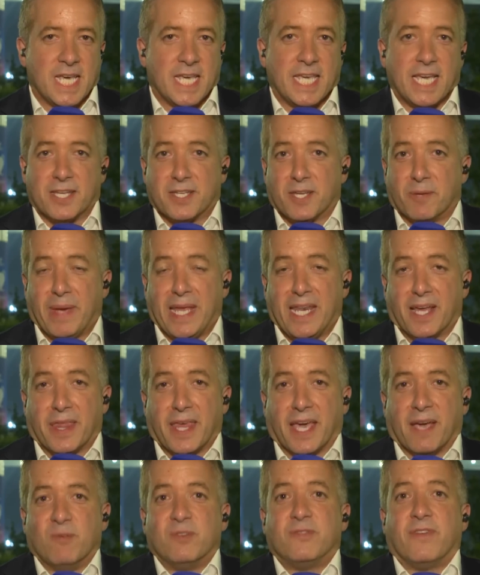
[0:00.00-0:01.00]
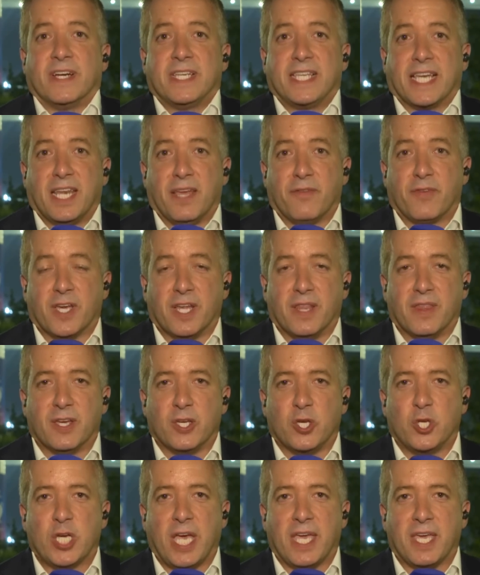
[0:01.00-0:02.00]
Yes, I mean, I think it was very significant
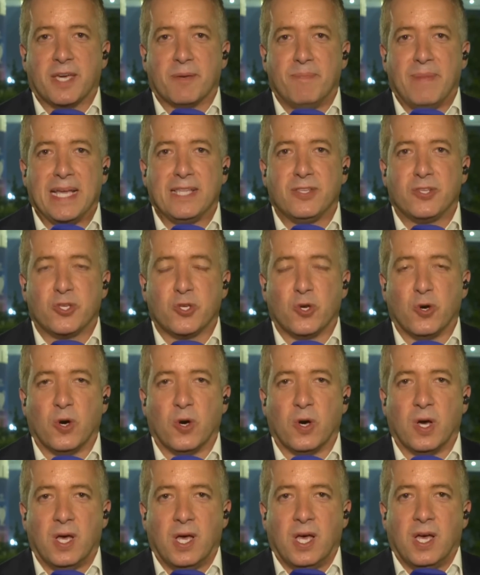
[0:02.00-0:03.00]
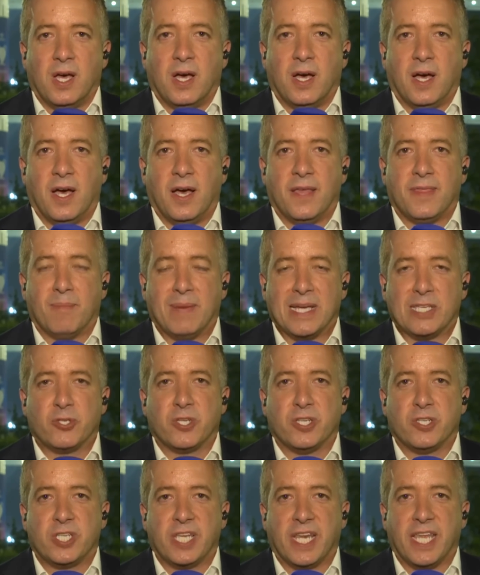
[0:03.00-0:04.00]
that Sheikh Mansour, uh, the
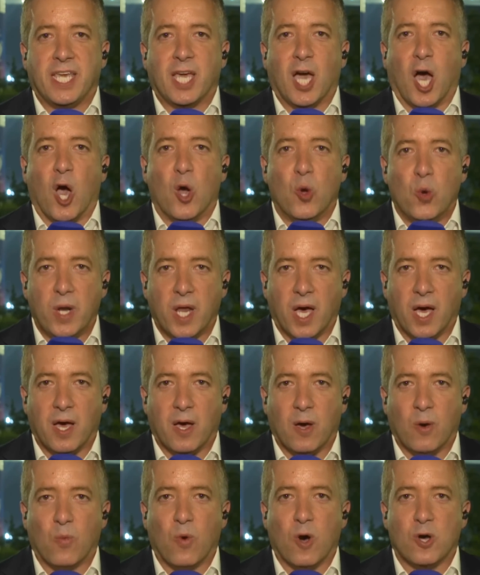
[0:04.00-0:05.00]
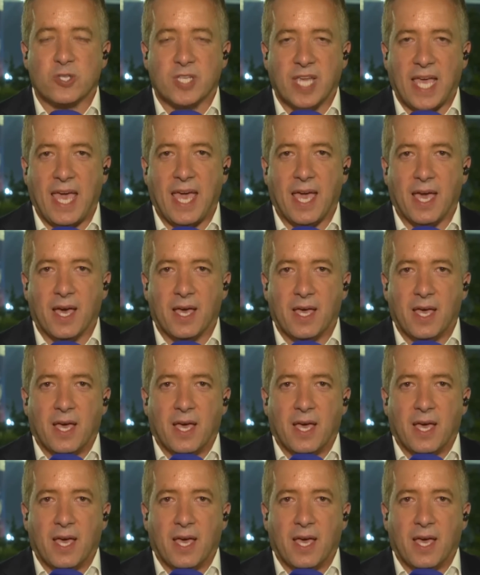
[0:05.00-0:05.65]
Manchester City owner, was here